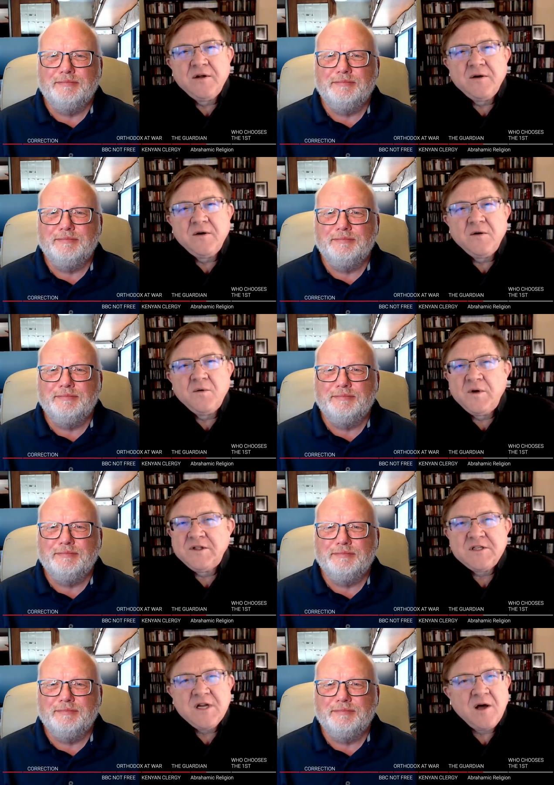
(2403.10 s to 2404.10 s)
Speaker 1: it's
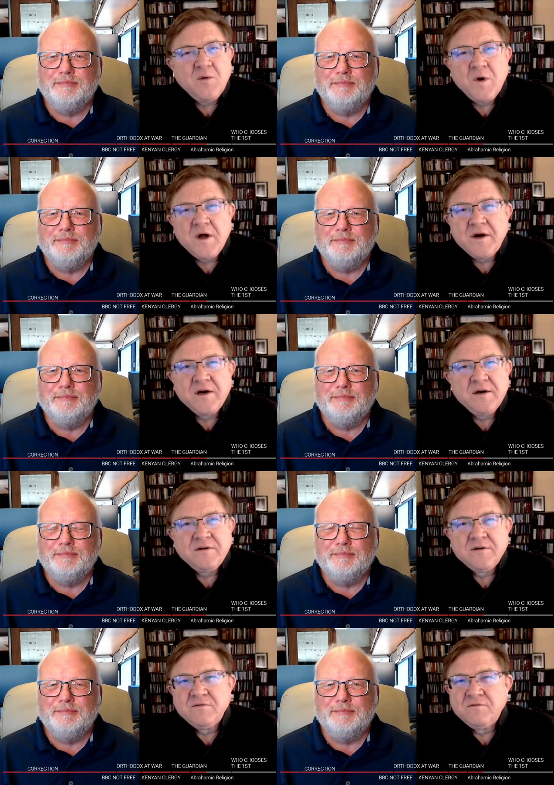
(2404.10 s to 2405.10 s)
not one
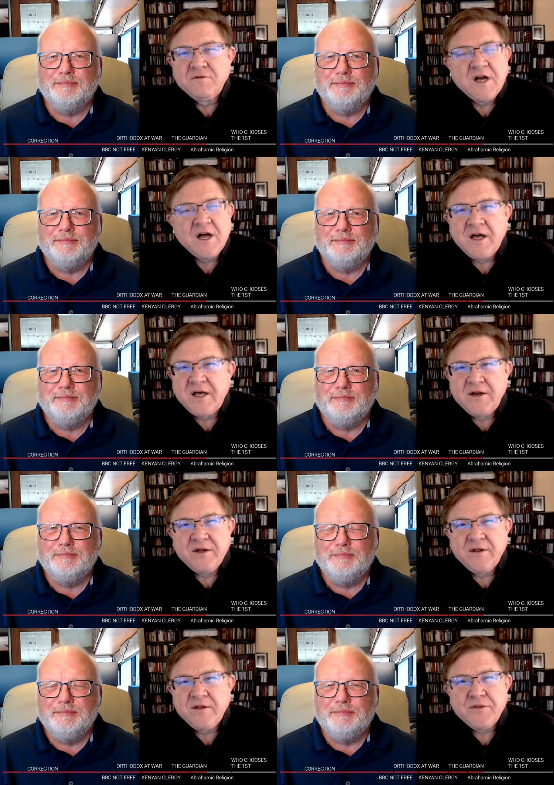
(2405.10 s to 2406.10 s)
God,
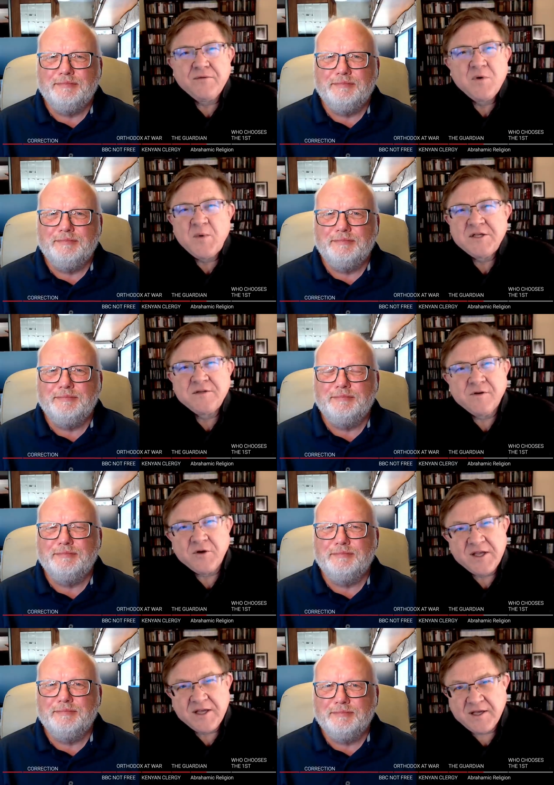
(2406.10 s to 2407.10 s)
three ways of looking
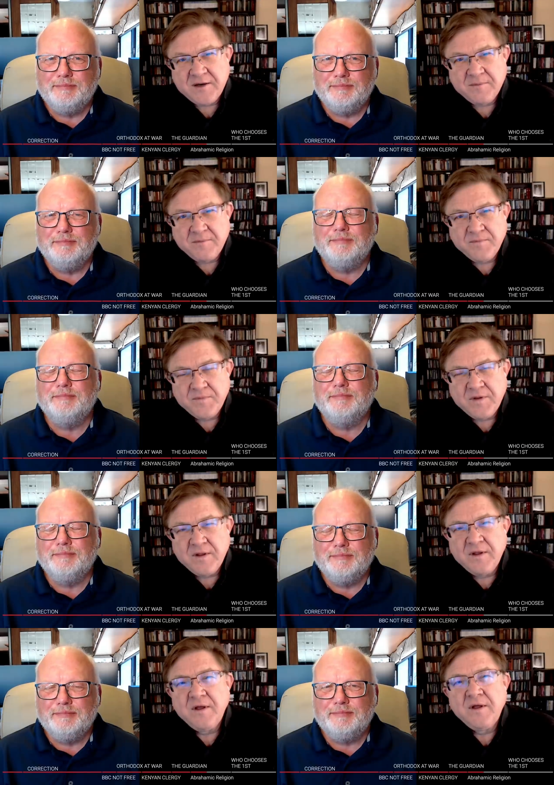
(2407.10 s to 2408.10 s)
at him,
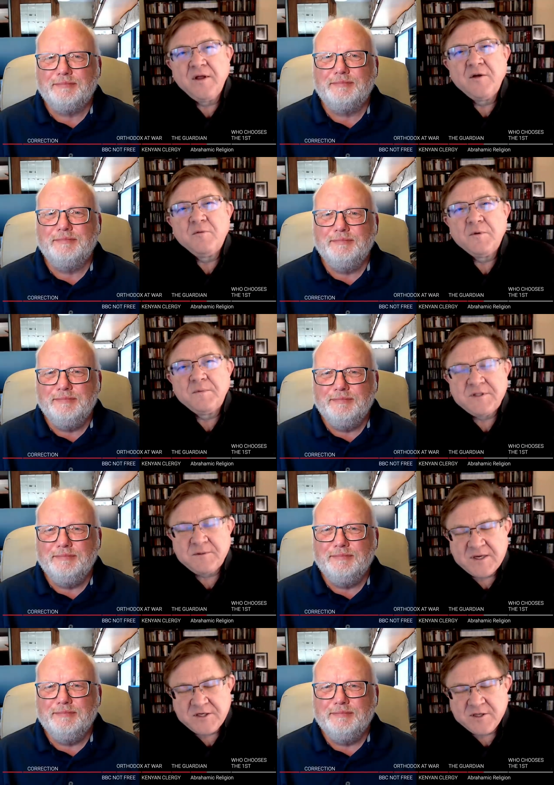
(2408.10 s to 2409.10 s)

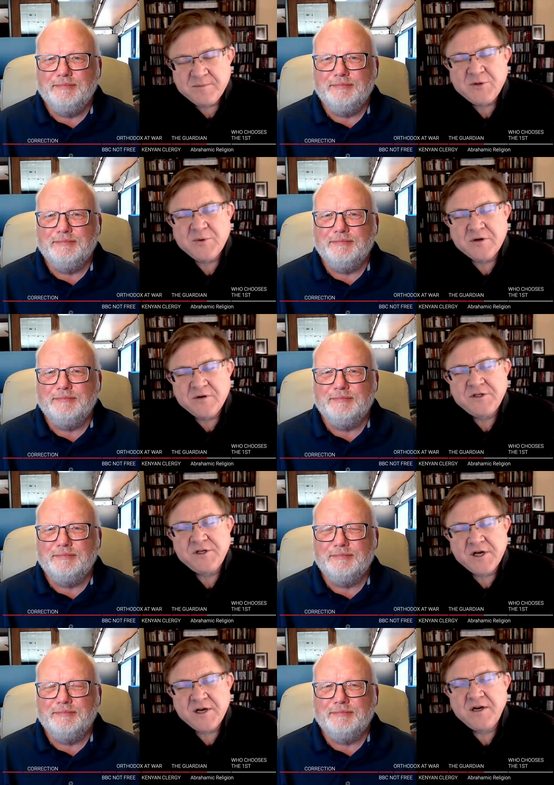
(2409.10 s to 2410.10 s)
especially between Christianity